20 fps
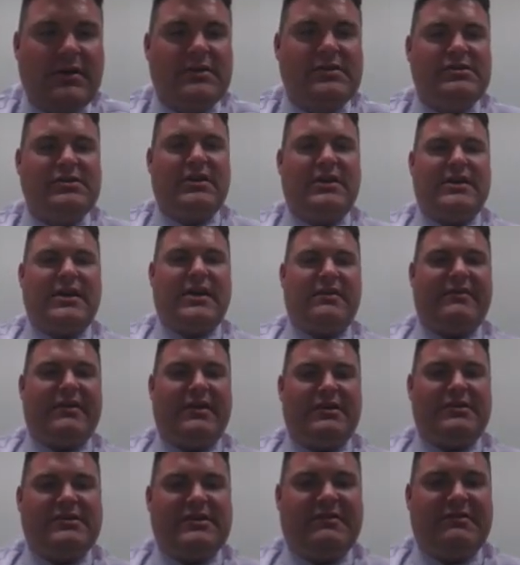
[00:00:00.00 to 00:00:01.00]
So you get negative
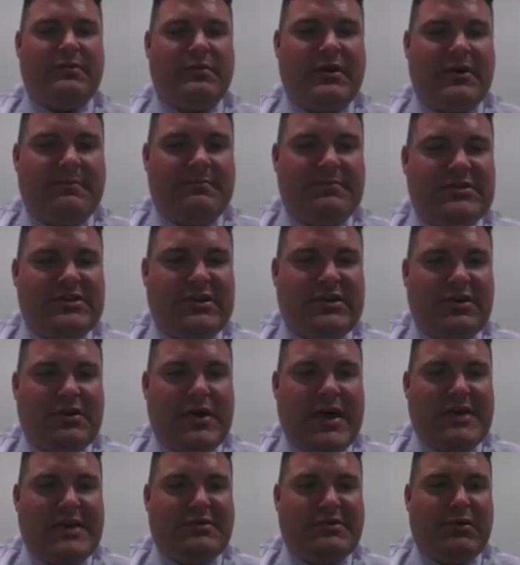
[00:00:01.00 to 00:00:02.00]
values everywhere. So
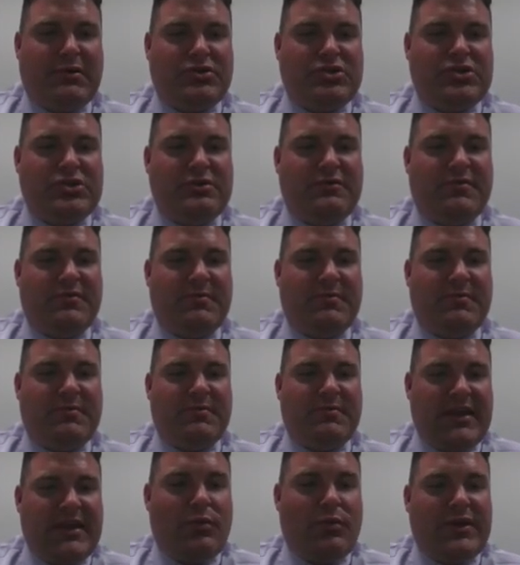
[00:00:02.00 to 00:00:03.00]
as you approach 2 from the
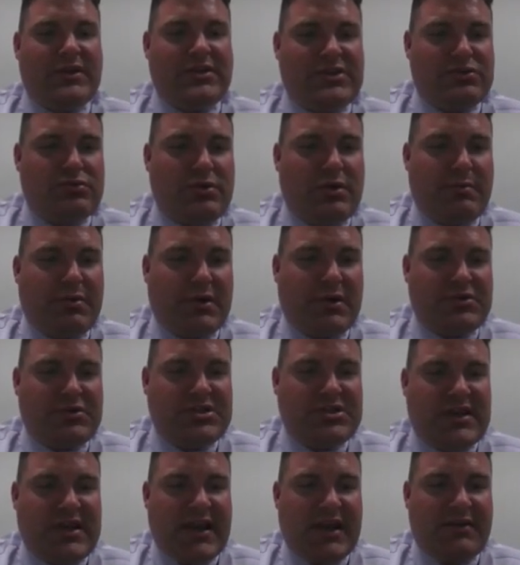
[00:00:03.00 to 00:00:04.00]
right, we do approach
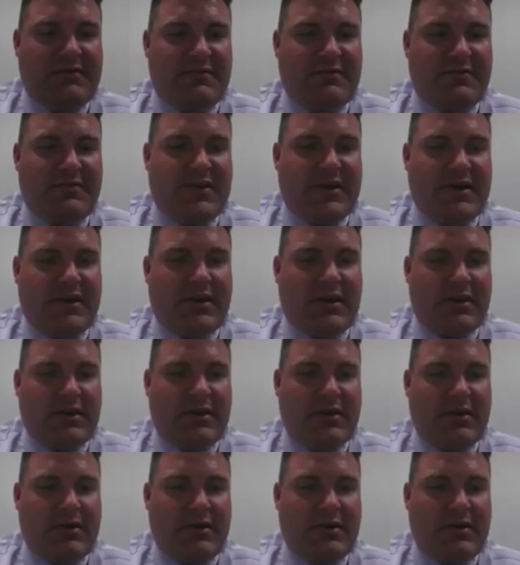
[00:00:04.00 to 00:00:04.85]
negative infinity.